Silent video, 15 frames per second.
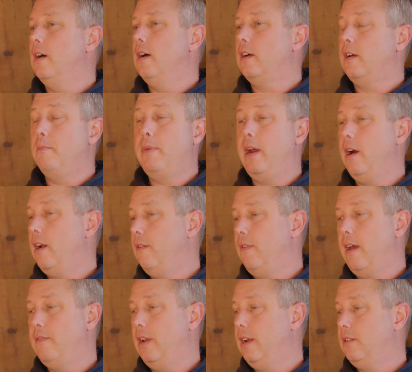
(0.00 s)
comparative
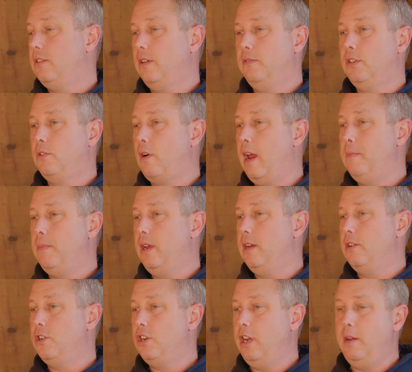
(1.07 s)
evidence of scrapie
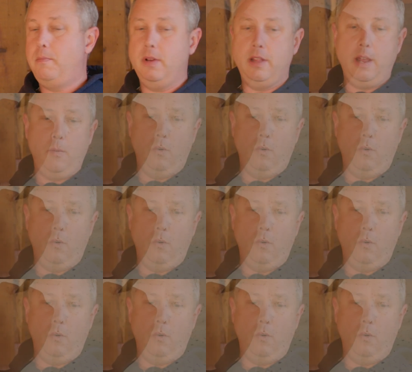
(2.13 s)
in sheep and they